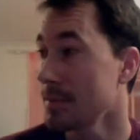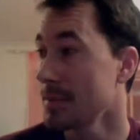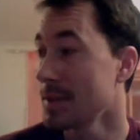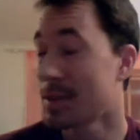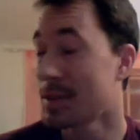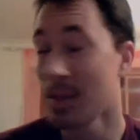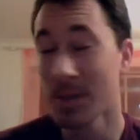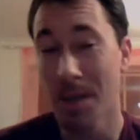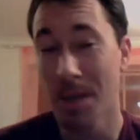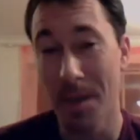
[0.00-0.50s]

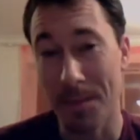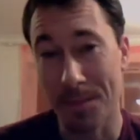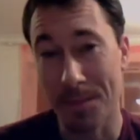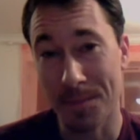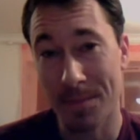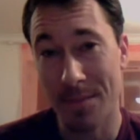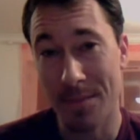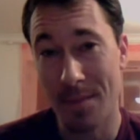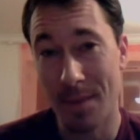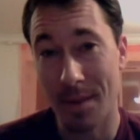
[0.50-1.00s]
So it's good.
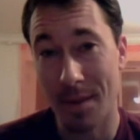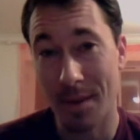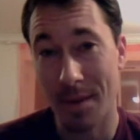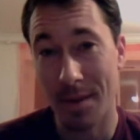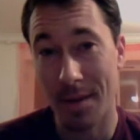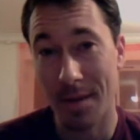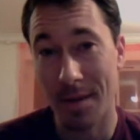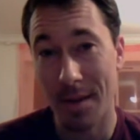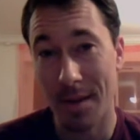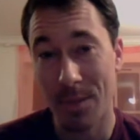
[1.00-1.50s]

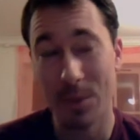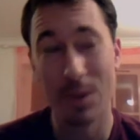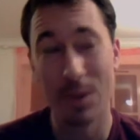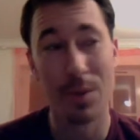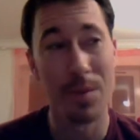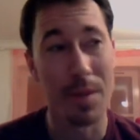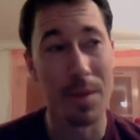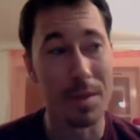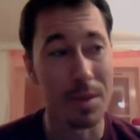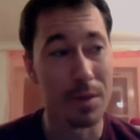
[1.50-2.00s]
I'm
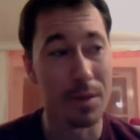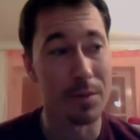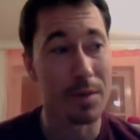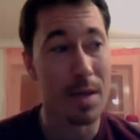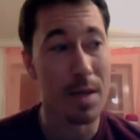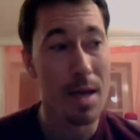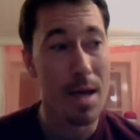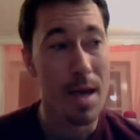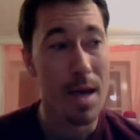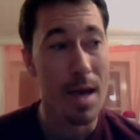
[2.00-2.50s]
enjoying myself.
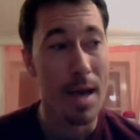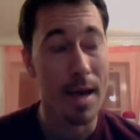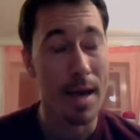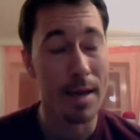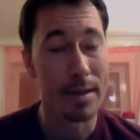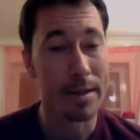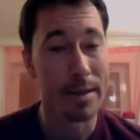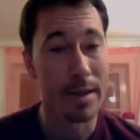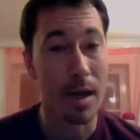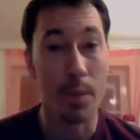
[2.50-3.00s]

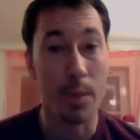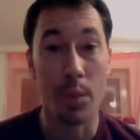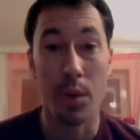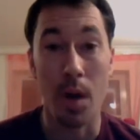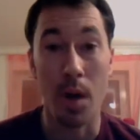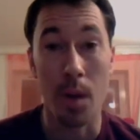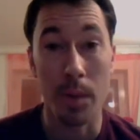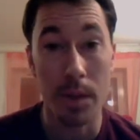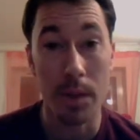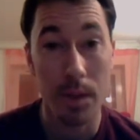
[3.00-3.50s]
And I
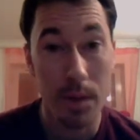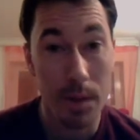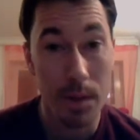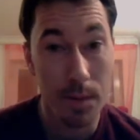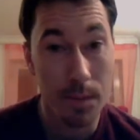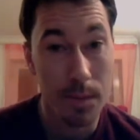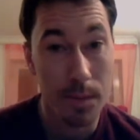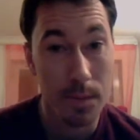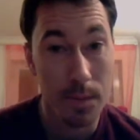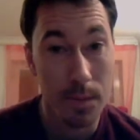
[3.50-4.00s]
promise,
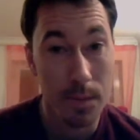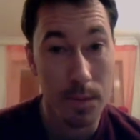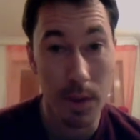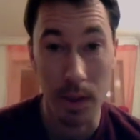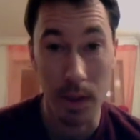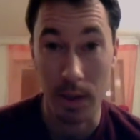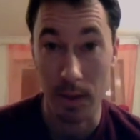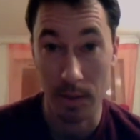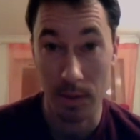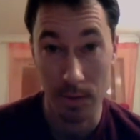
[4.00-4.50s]

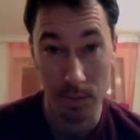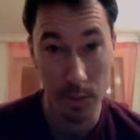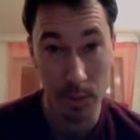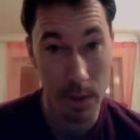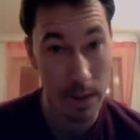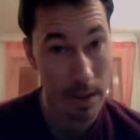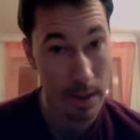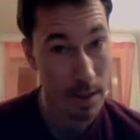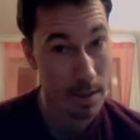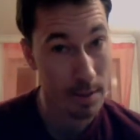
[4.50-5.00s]
really,
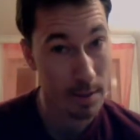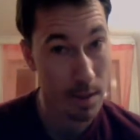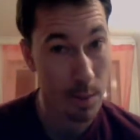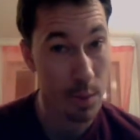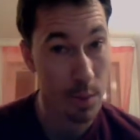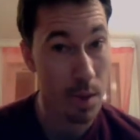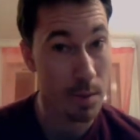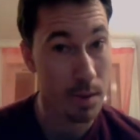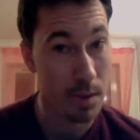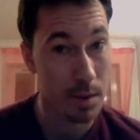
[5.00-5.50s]
I
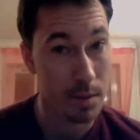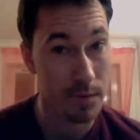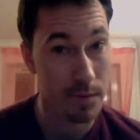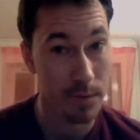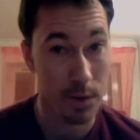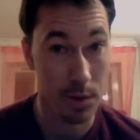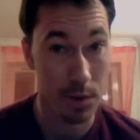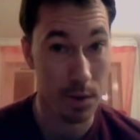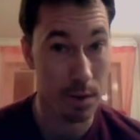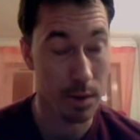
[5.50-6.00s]
promise
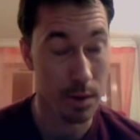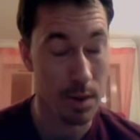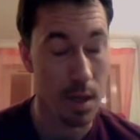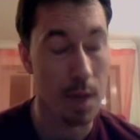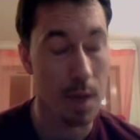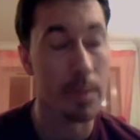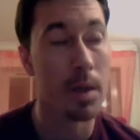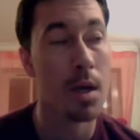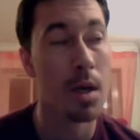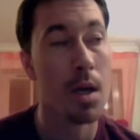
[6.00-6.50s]
for sure this
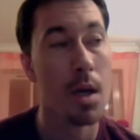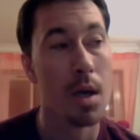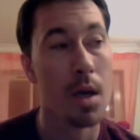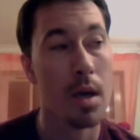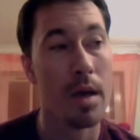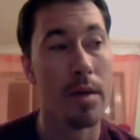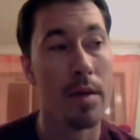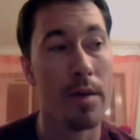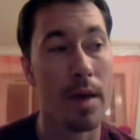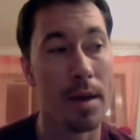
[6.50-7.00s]
time
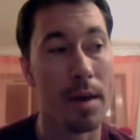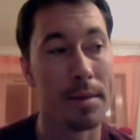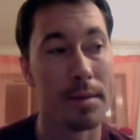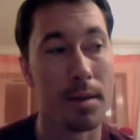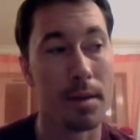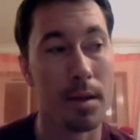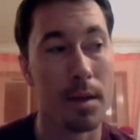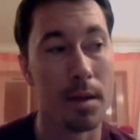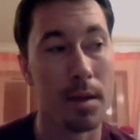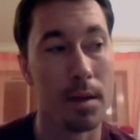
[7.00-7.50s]

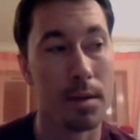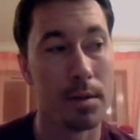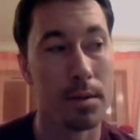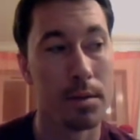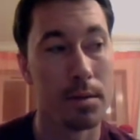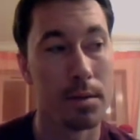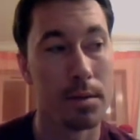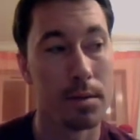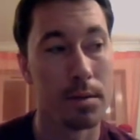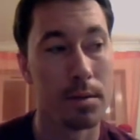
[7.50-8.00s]
that
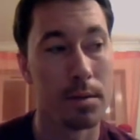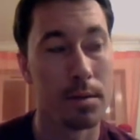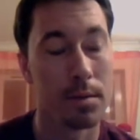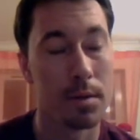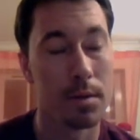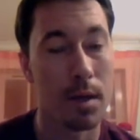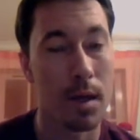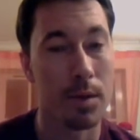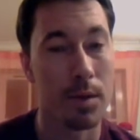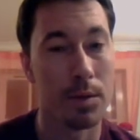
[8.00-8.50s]

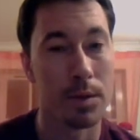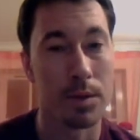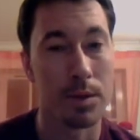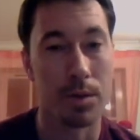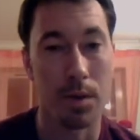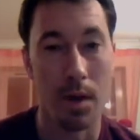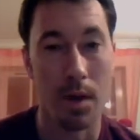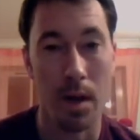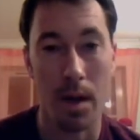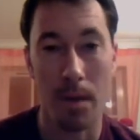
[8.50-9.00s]
I will
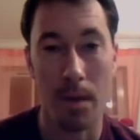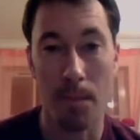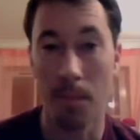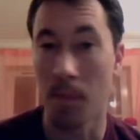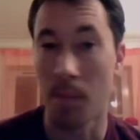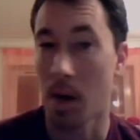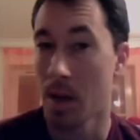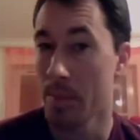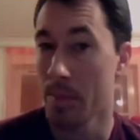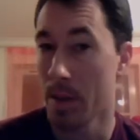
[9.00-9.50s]
try
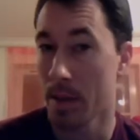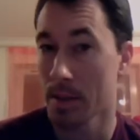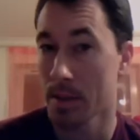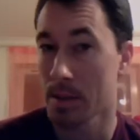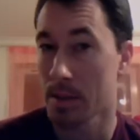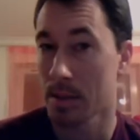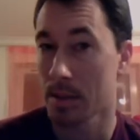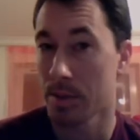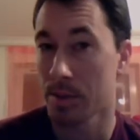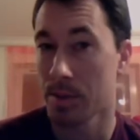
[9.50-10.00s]
my
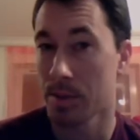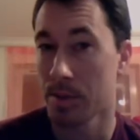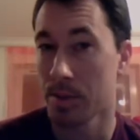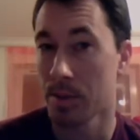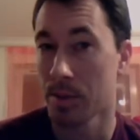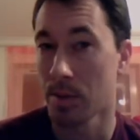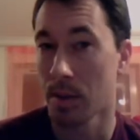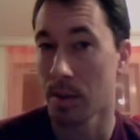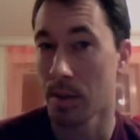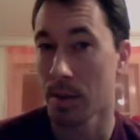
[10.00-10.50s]
best to
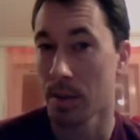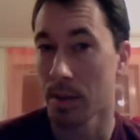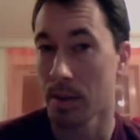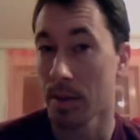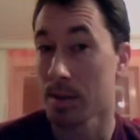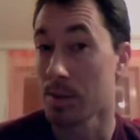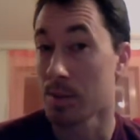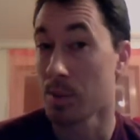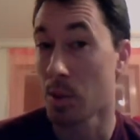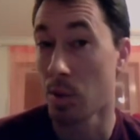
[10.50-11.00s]

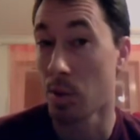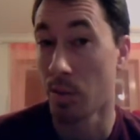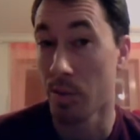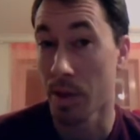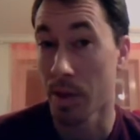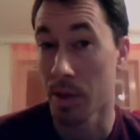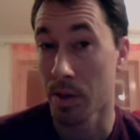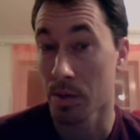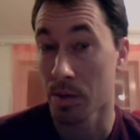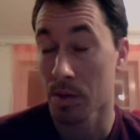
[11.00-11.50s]
get some cool
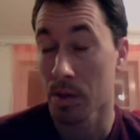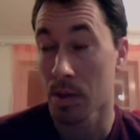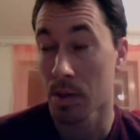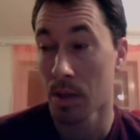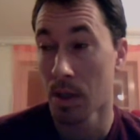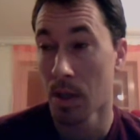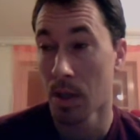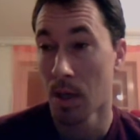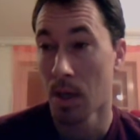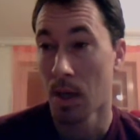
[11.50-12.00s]
videos
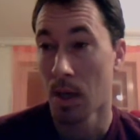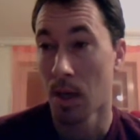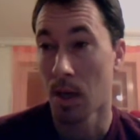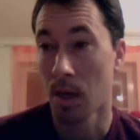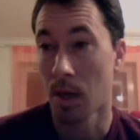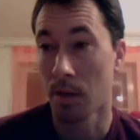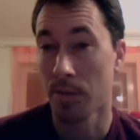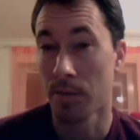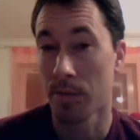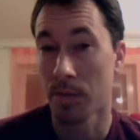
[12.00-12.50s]

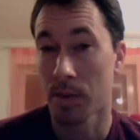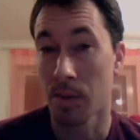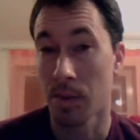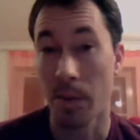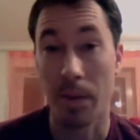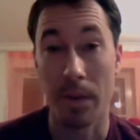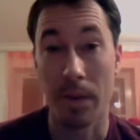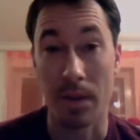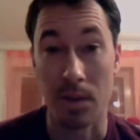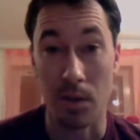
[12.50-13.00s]
of some
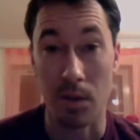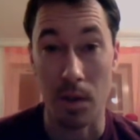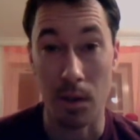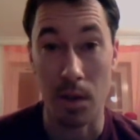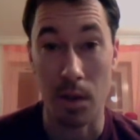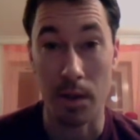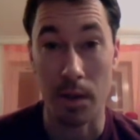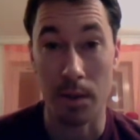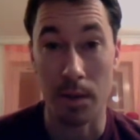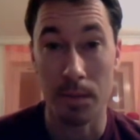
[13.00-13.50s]
of the things around
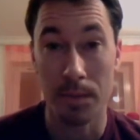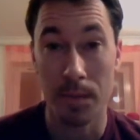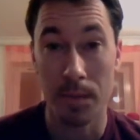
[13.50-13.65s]
London.